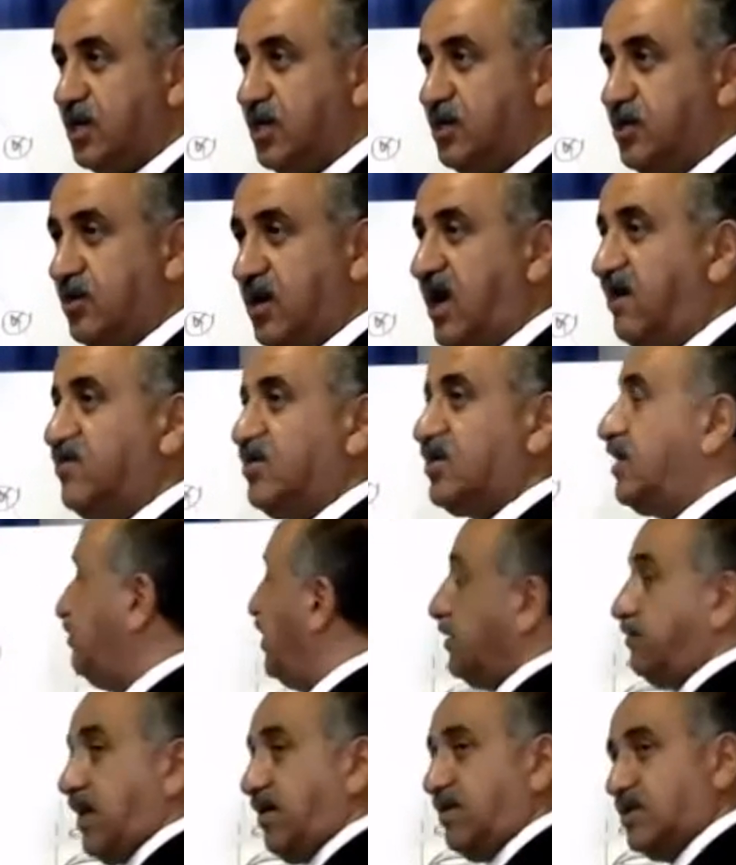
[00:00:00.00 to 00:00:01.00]
you have to
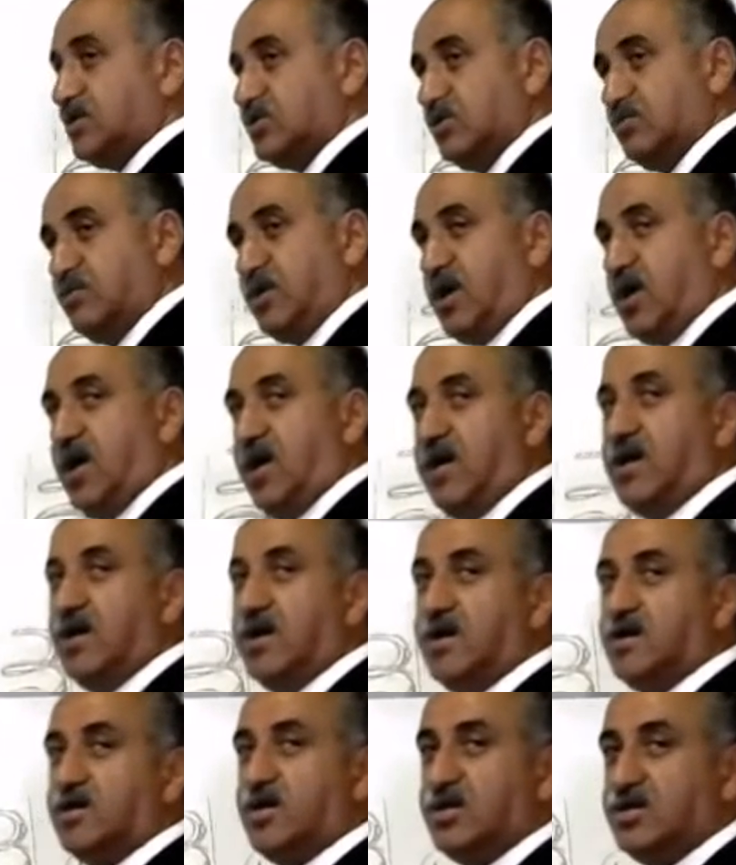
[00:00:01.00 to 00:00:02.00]
keep the power
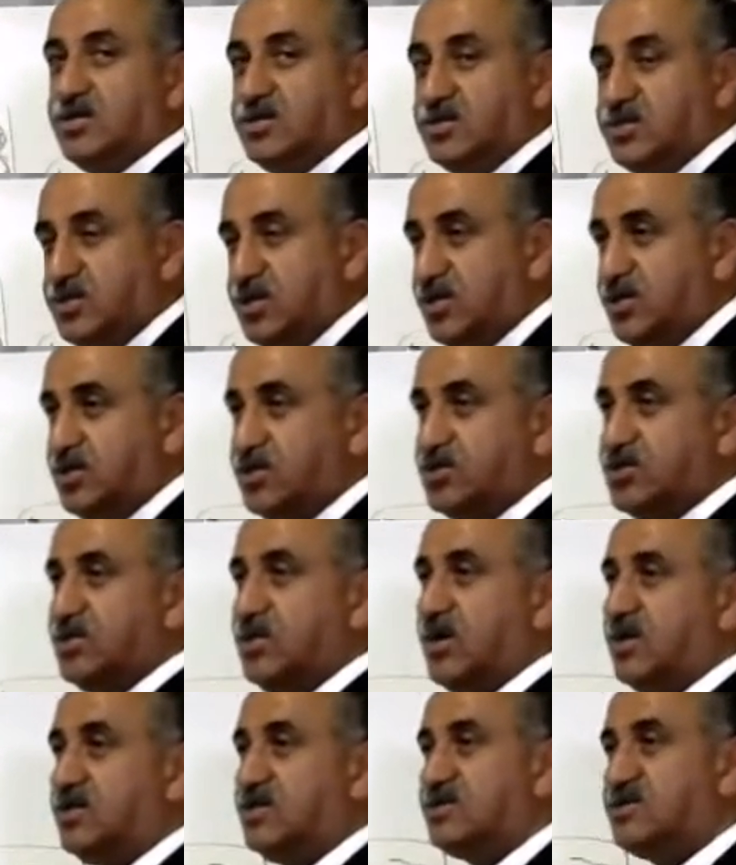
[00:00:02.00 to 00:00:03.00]
supply
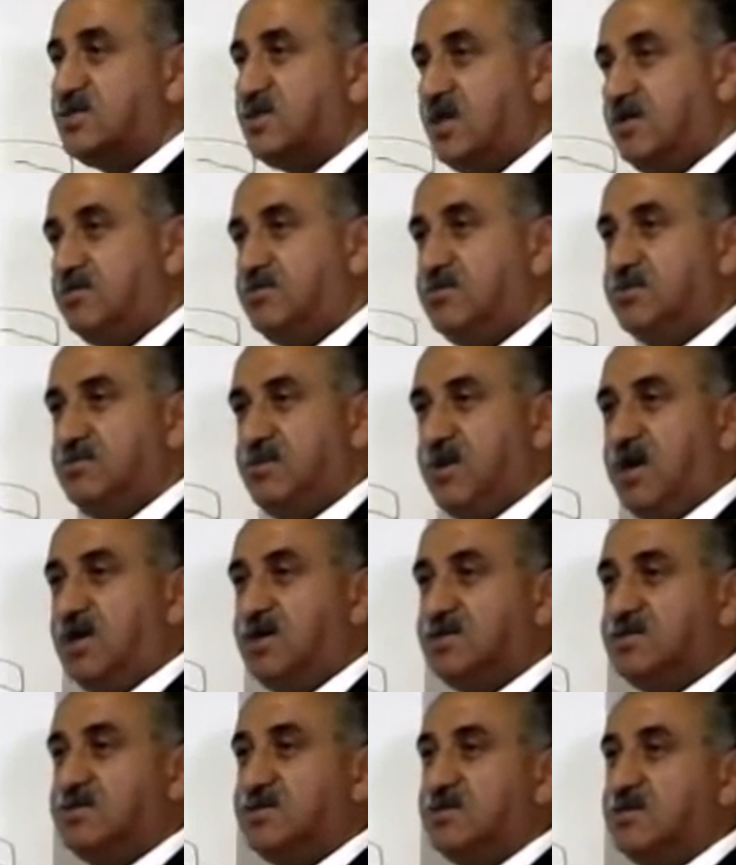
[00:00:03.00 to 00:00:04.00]
continuously on the same
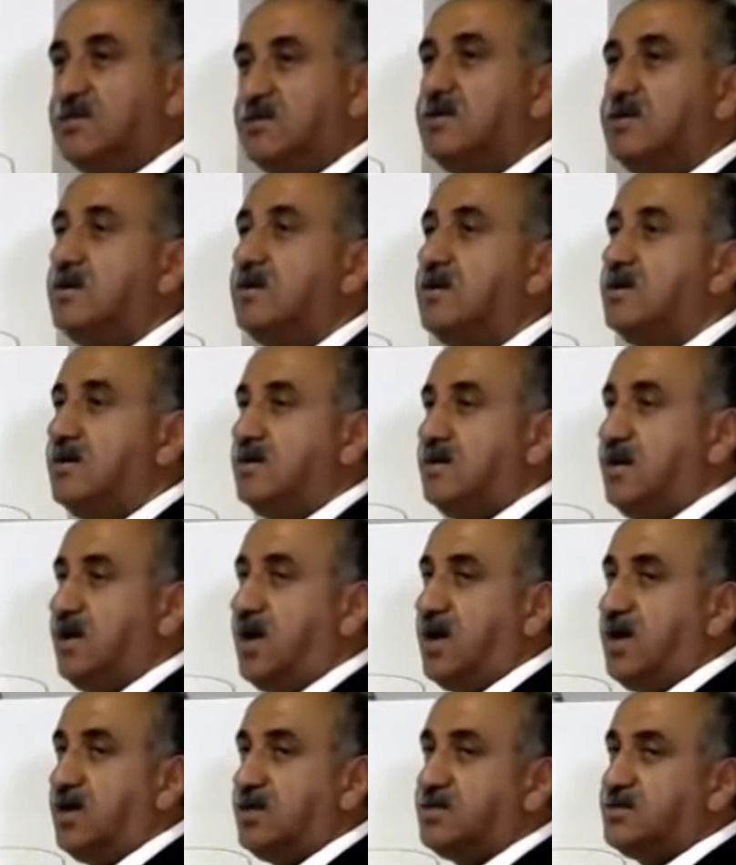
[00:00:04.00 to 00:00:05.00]
demand,
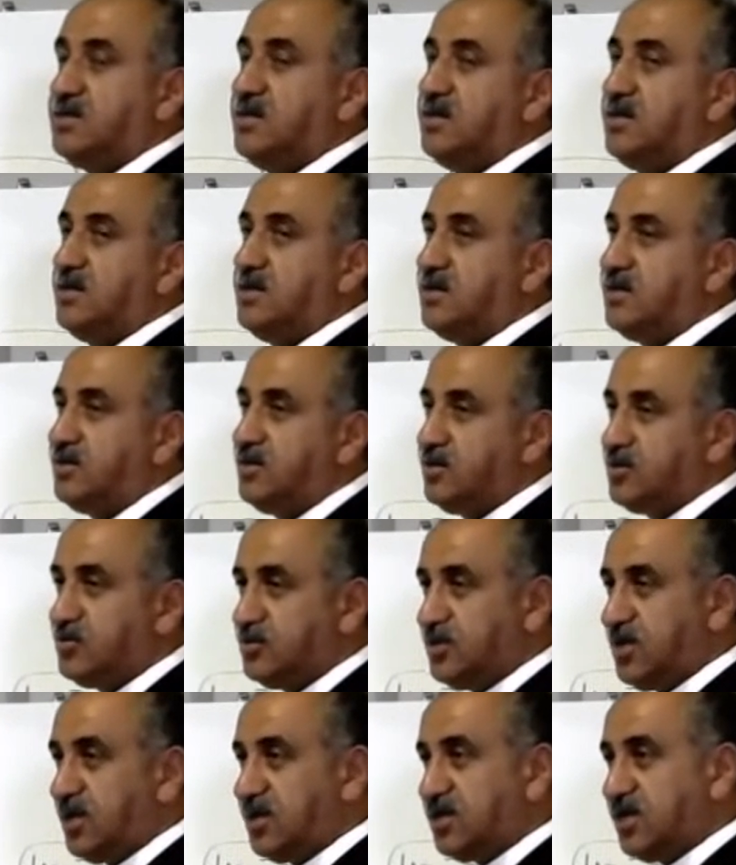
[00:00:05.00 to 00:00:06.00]
that you
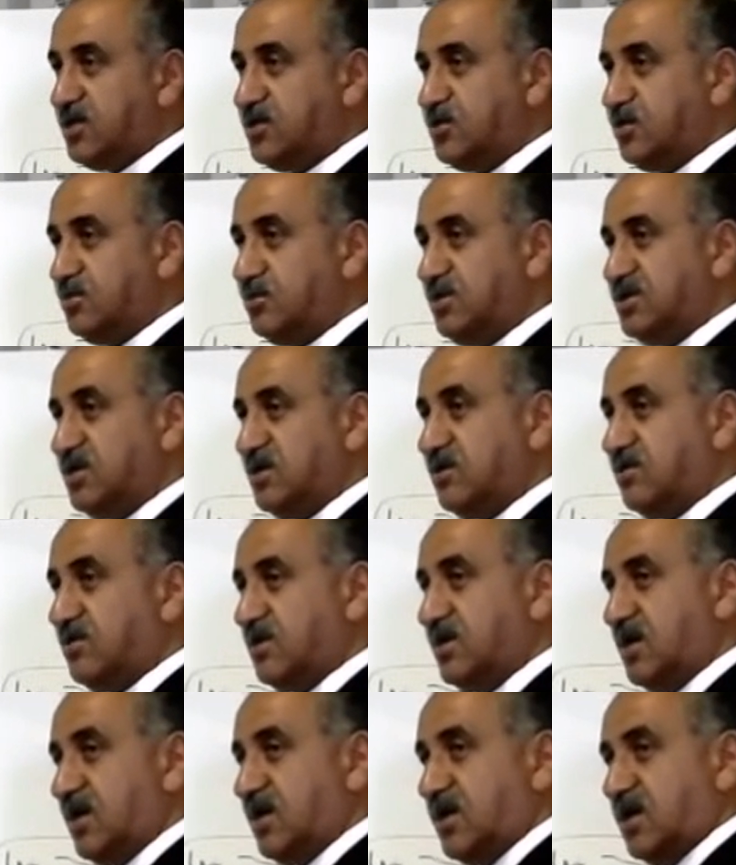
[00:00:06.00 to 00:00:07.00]
do not get your meter
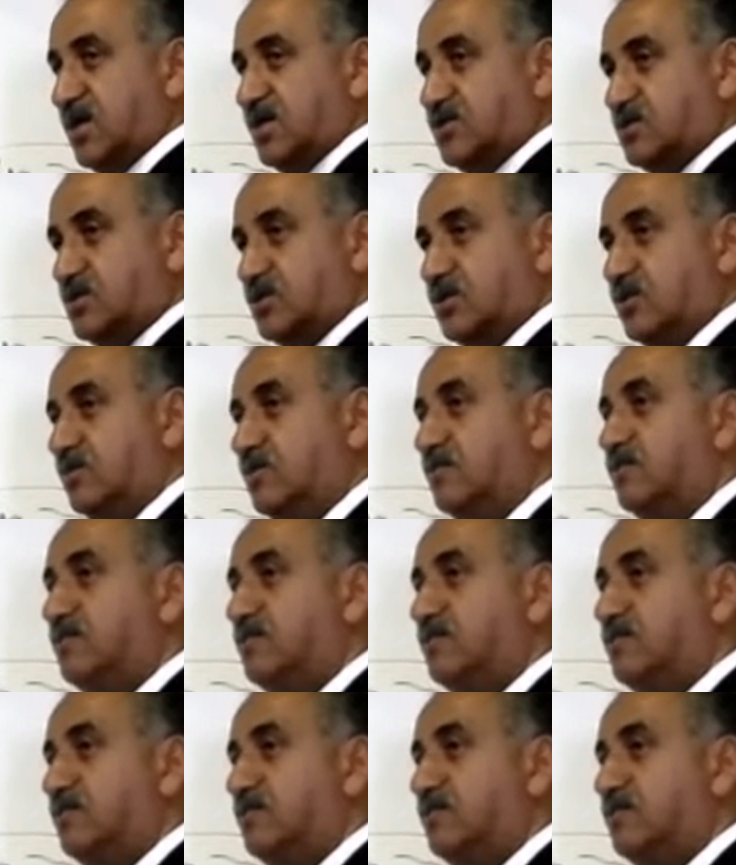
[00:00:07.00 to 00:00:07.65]
running against you.